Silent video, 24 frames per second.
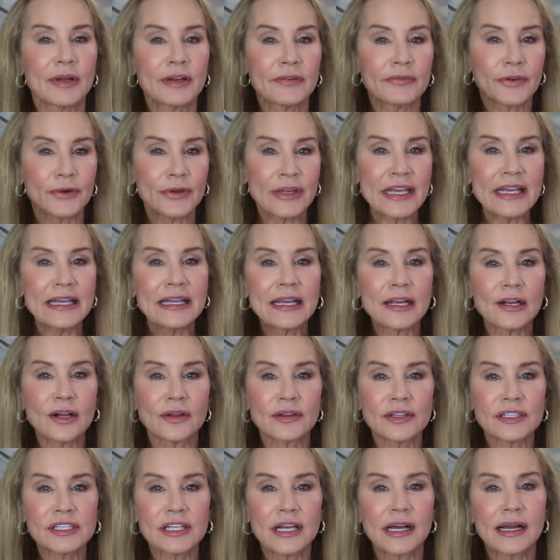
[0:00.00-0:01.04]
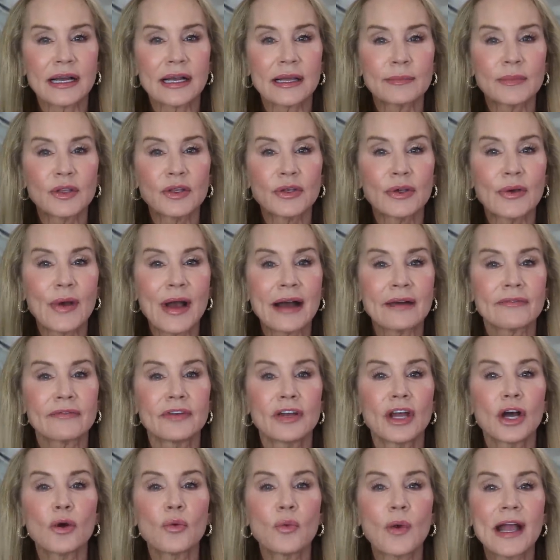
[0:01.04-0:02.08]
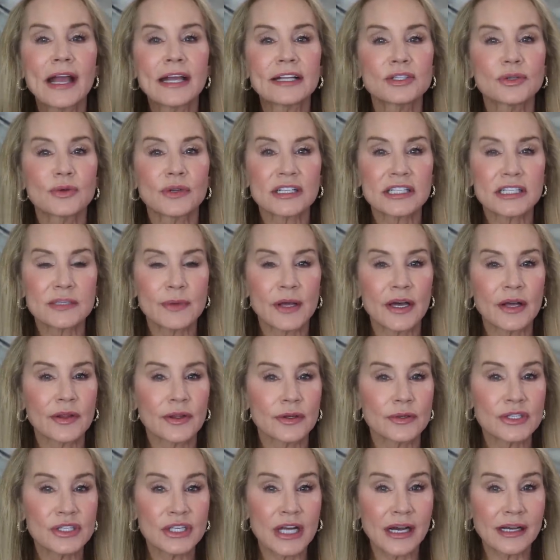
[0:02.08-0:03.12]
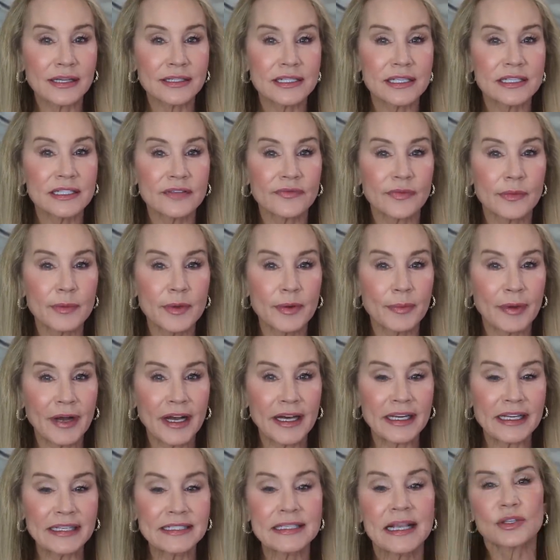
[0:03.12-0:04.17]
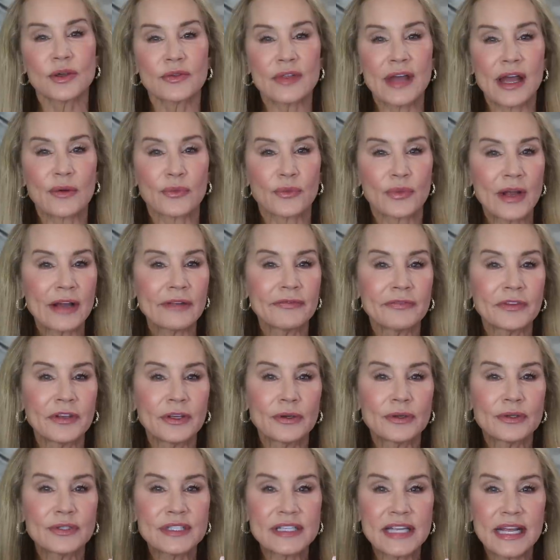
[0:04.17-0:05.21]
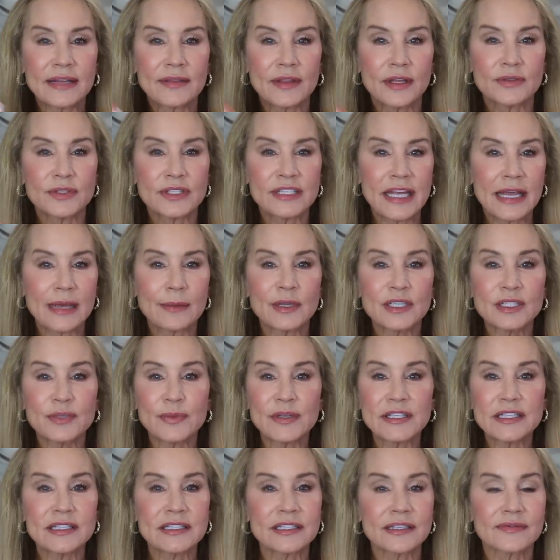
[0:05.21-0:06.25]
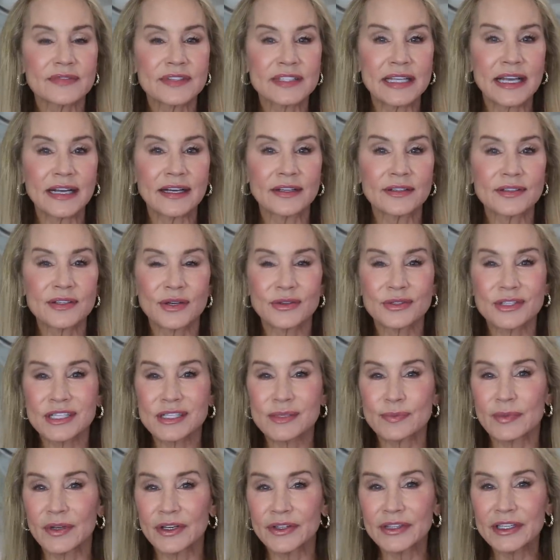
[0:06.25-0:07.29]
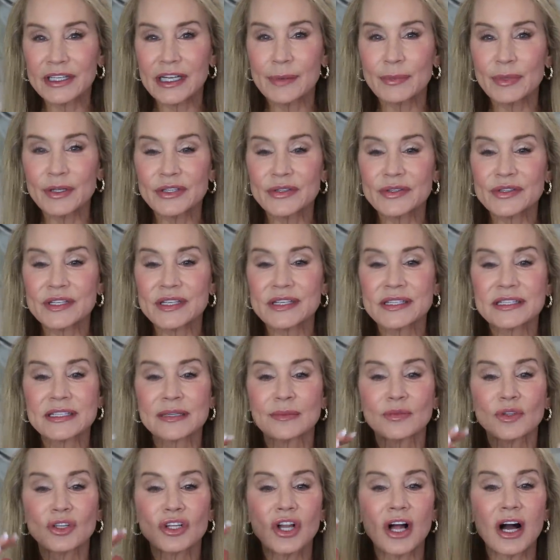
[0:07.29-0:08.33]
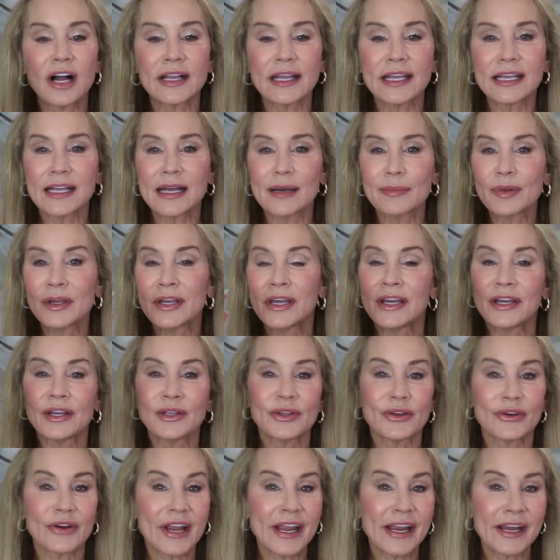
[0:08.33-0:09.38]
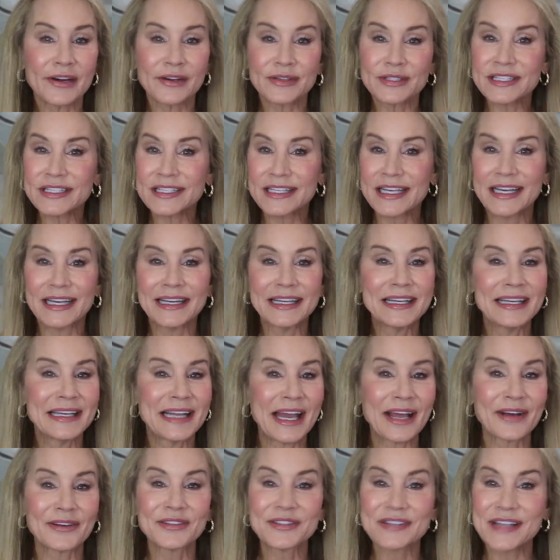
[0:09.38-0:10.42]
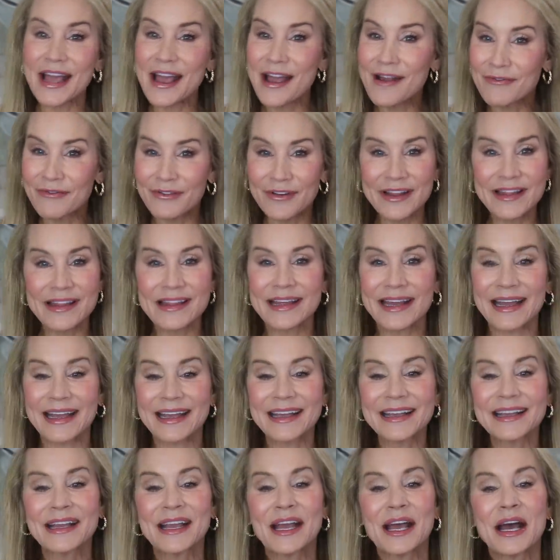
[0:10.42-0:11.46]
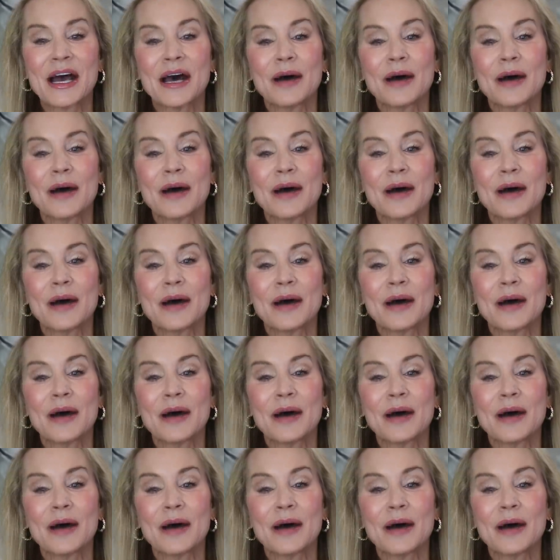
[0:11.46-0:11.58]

But if you're eating all the time, you have no way to expel those toxins from your body, so that refuse and those damaged pieces of cells are just building up in your system, clogging up your hair, skin, nails, everything.